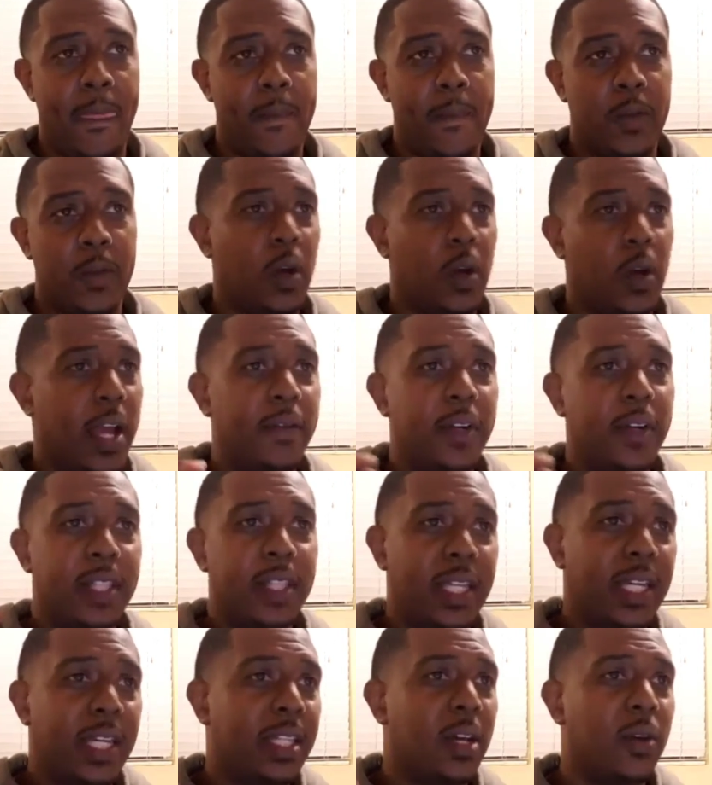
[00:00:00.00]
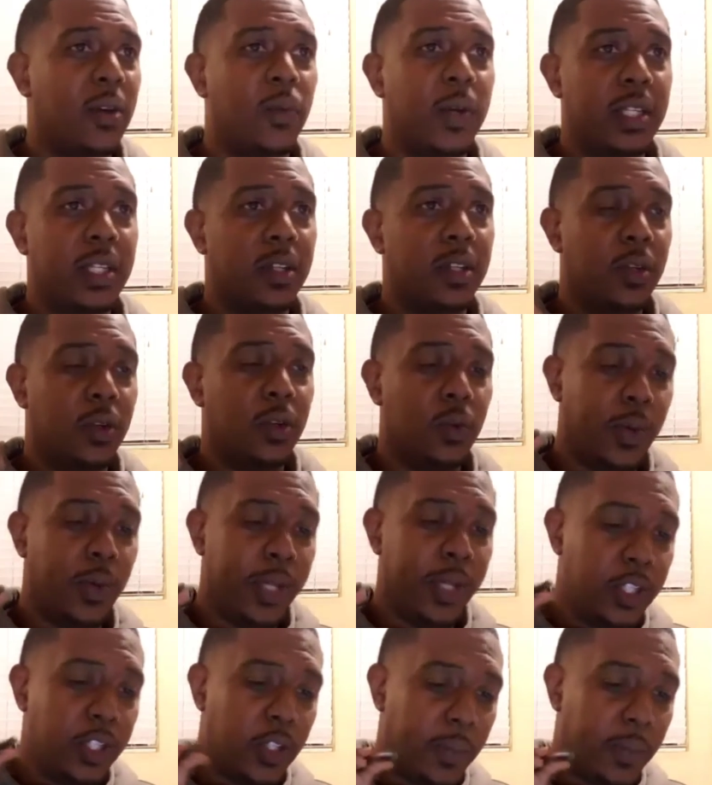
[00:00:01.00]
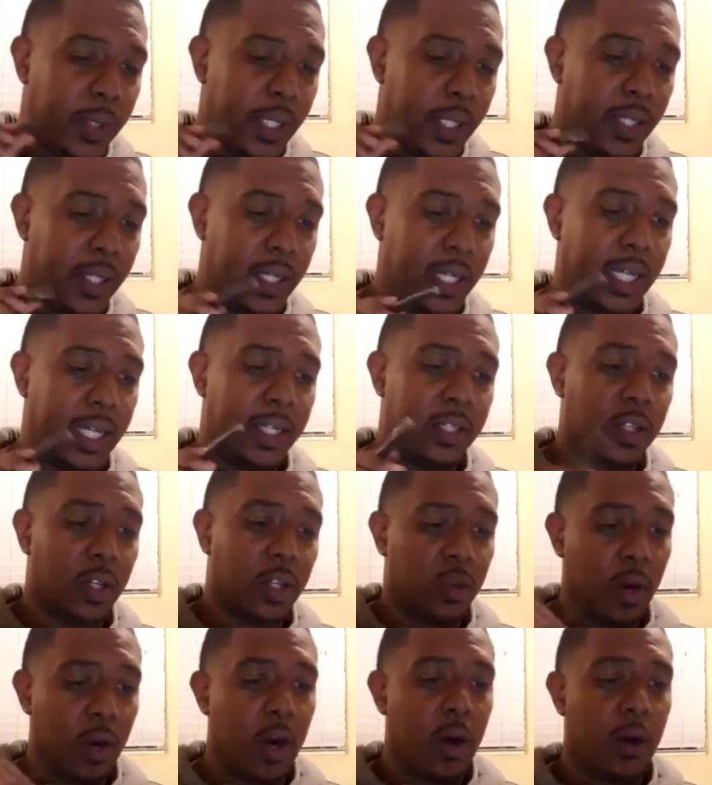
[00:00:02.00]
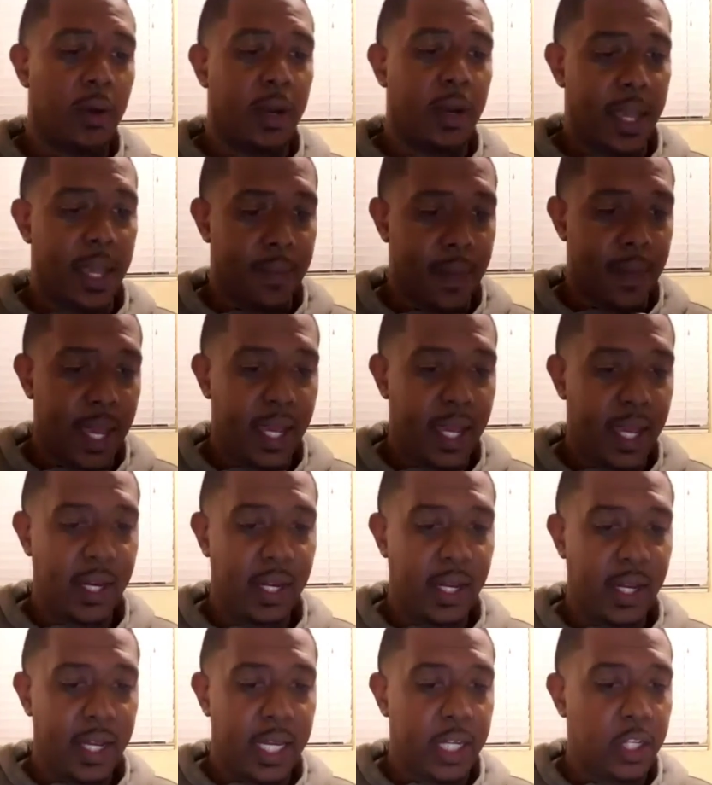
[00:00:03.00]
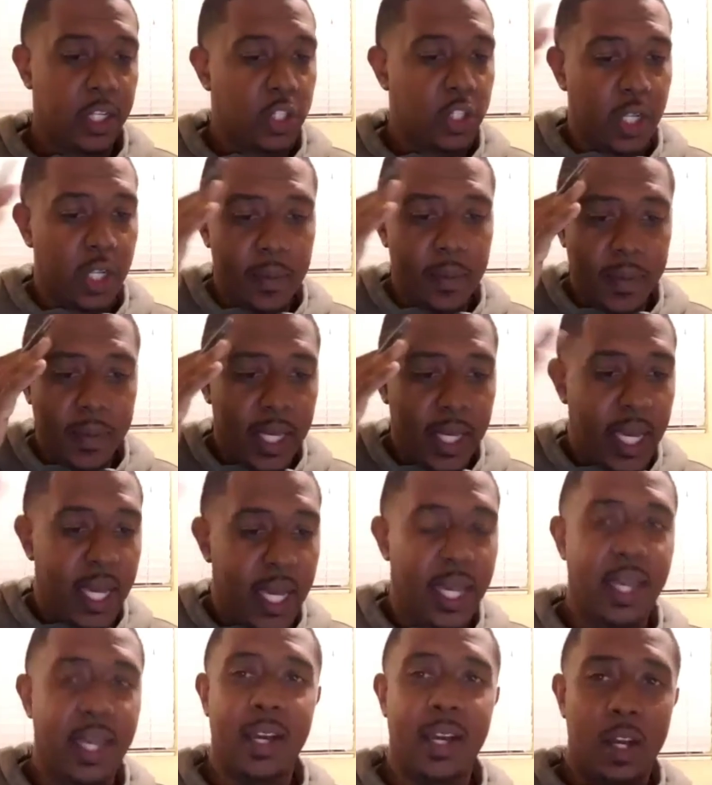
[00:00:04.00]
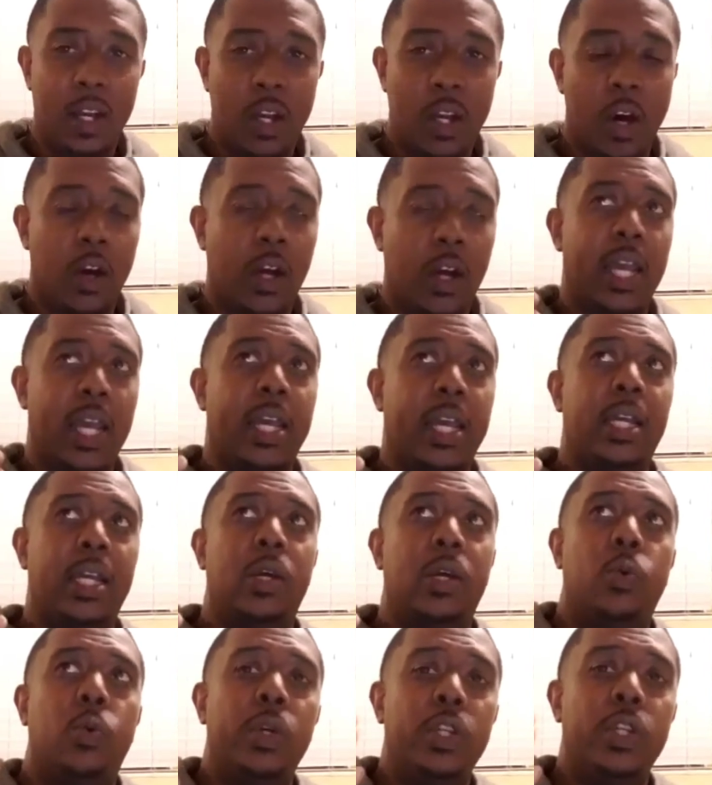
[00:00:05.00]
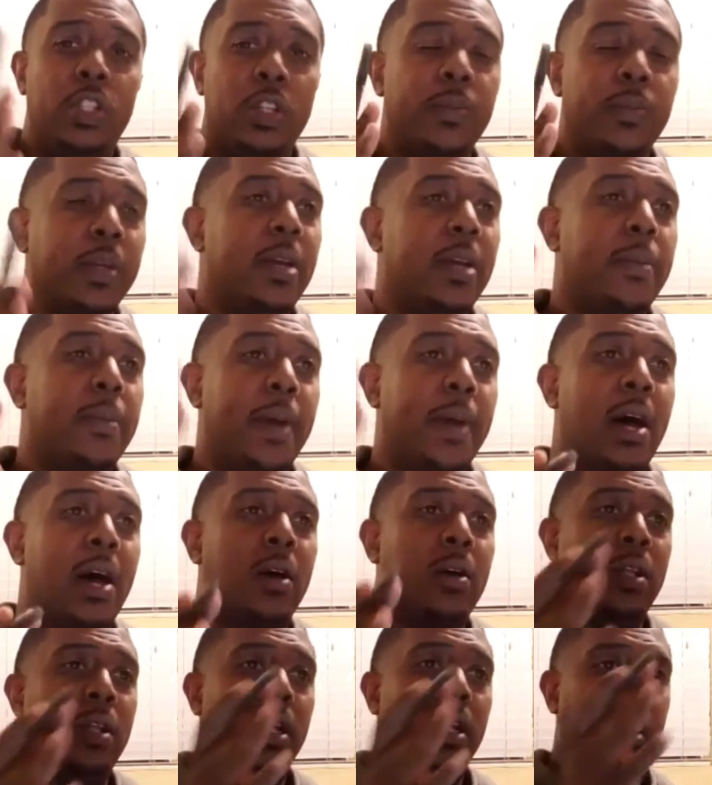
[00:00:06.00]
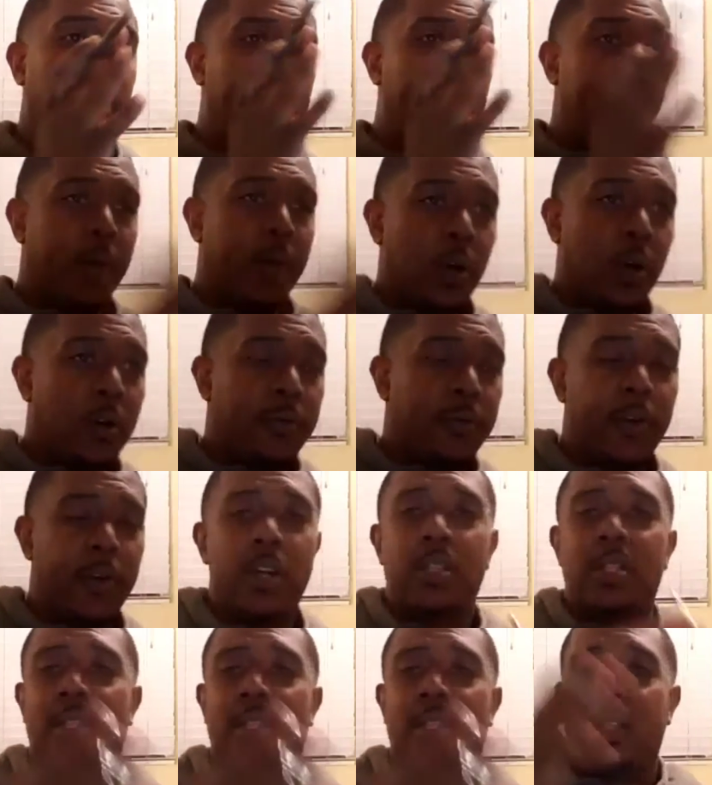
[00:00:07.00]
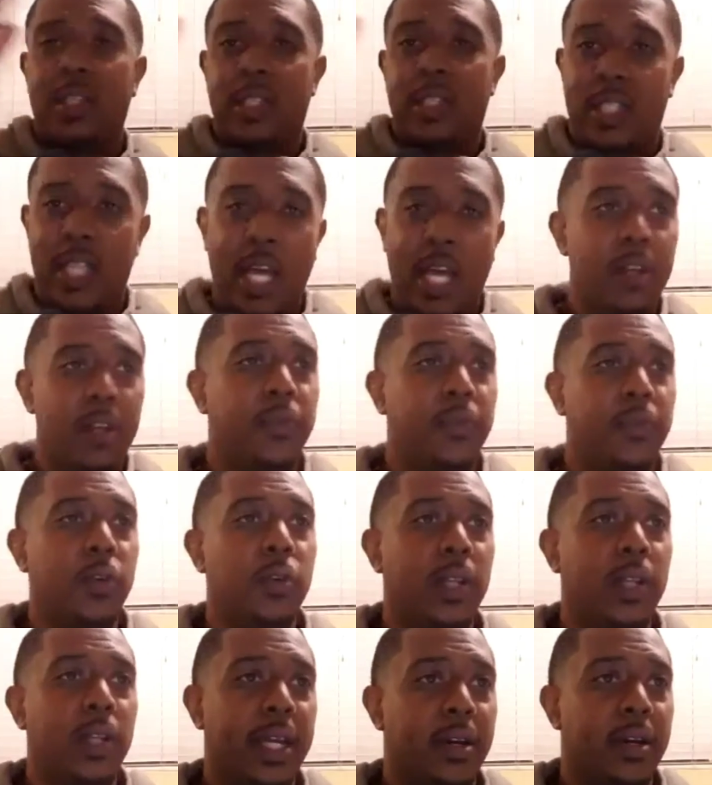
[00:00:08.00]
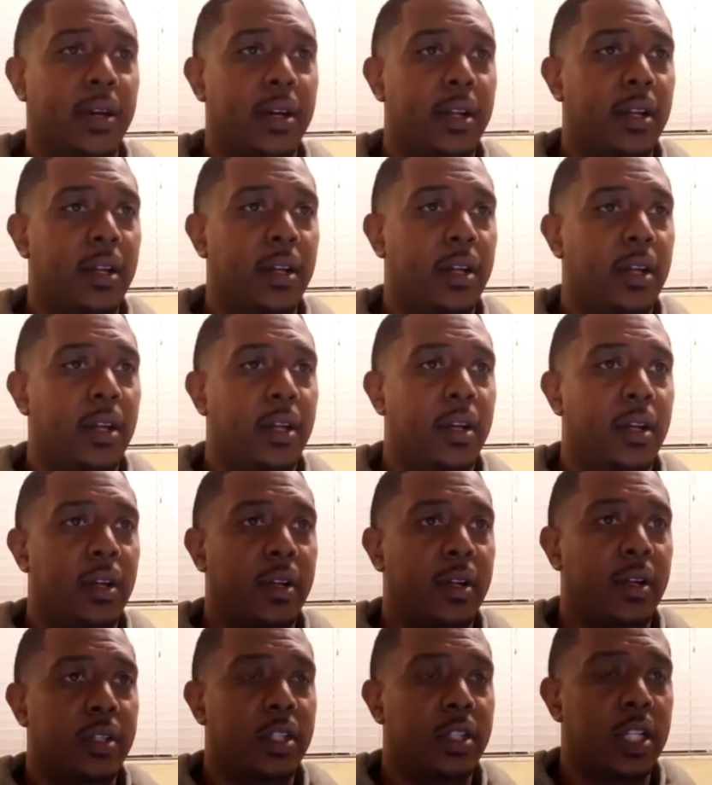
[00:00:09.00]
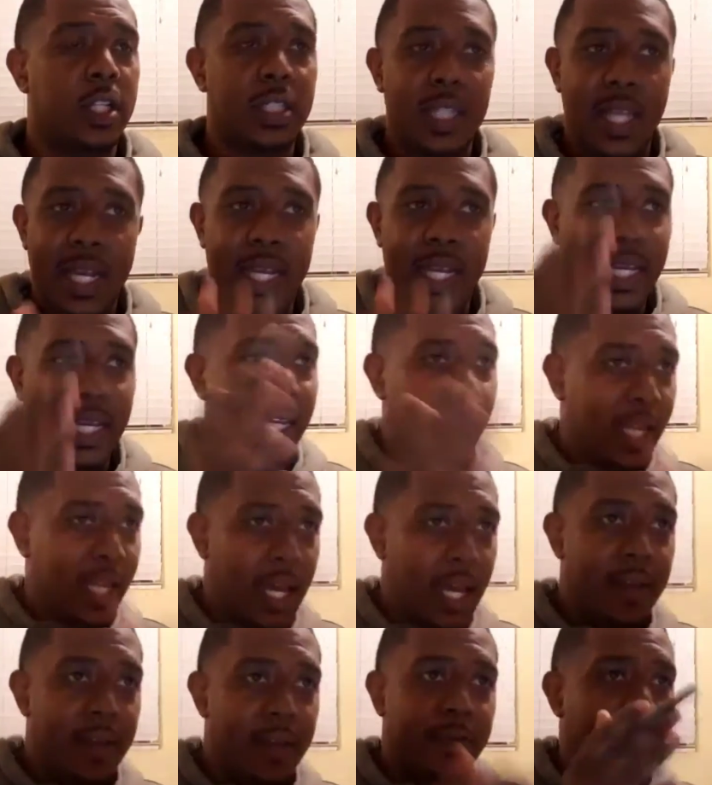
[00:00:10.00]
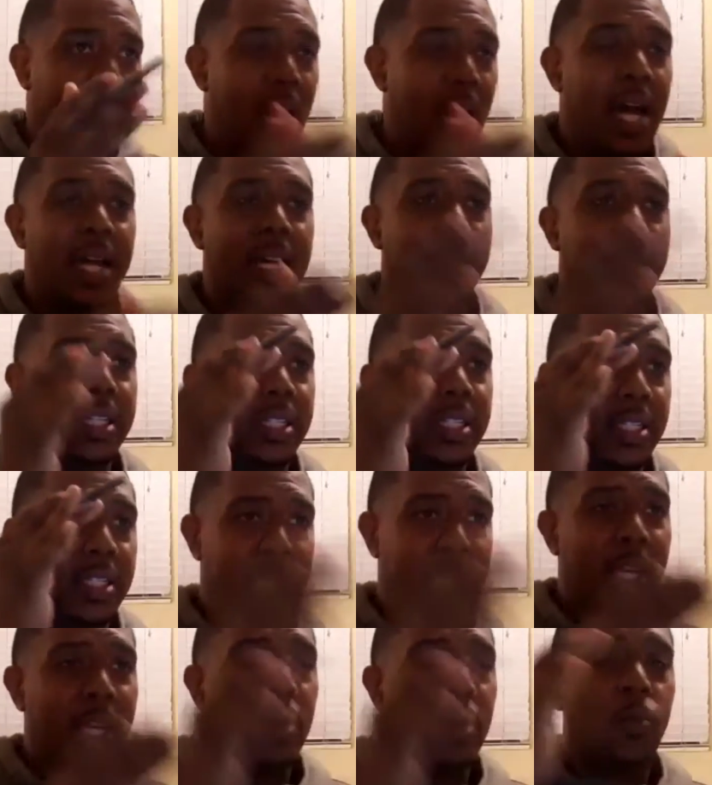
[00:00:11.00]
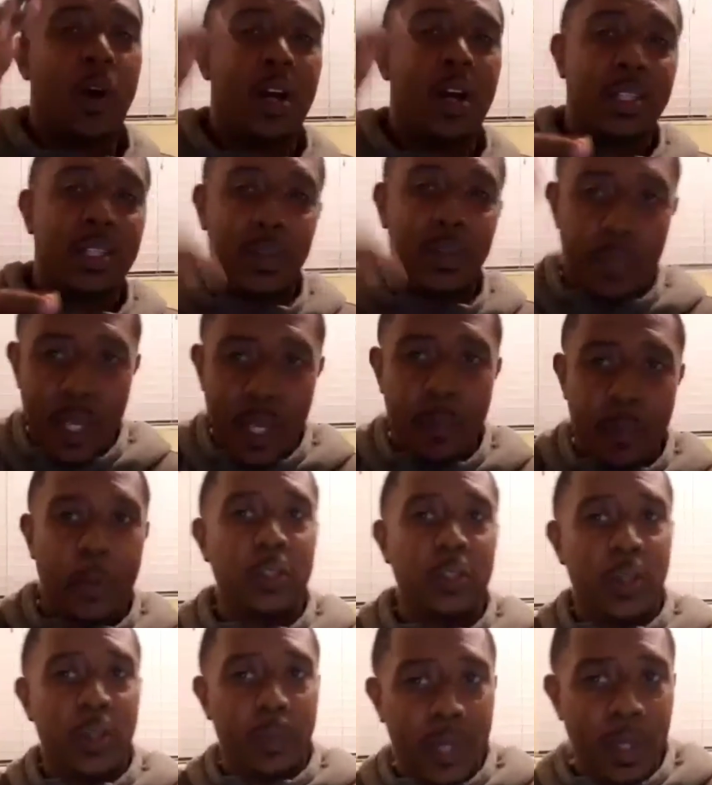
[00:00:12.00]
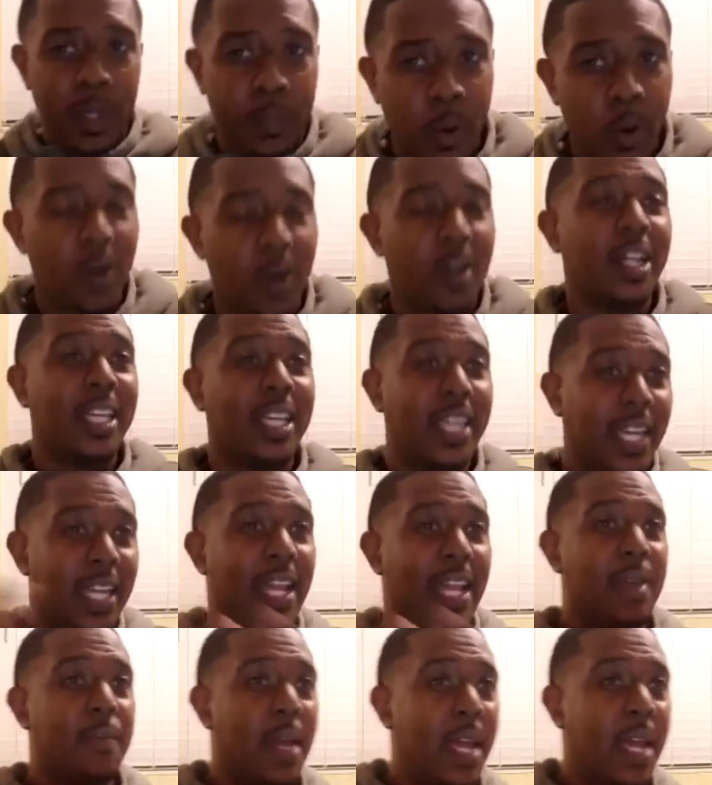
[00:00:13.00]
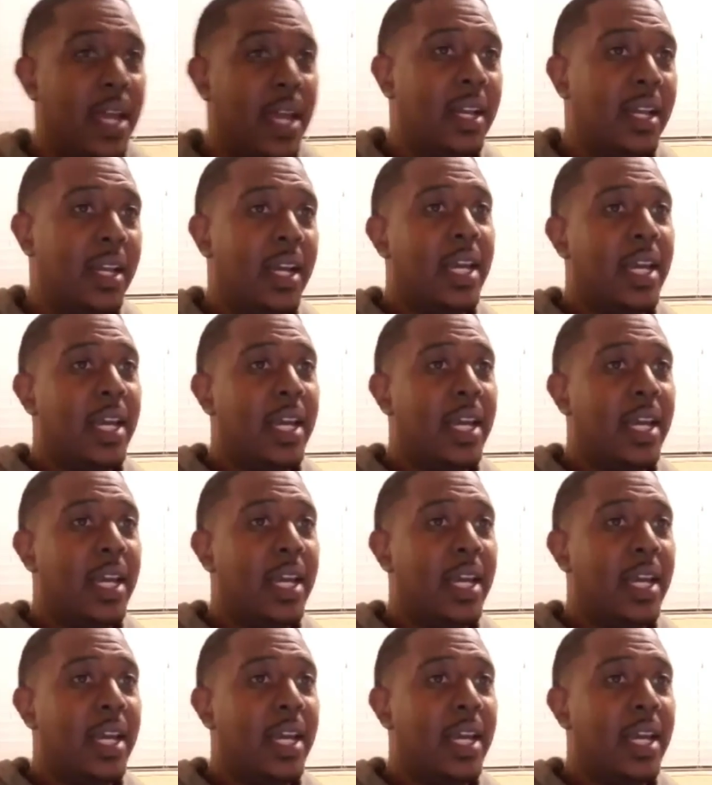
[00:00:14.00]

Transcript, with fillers: So everything that we do, we should be looking to grow. Amen. It shouldn't be a, okay, we should be about milk first, solid food later. Just like in life, God is, He wants people to be born again, amen.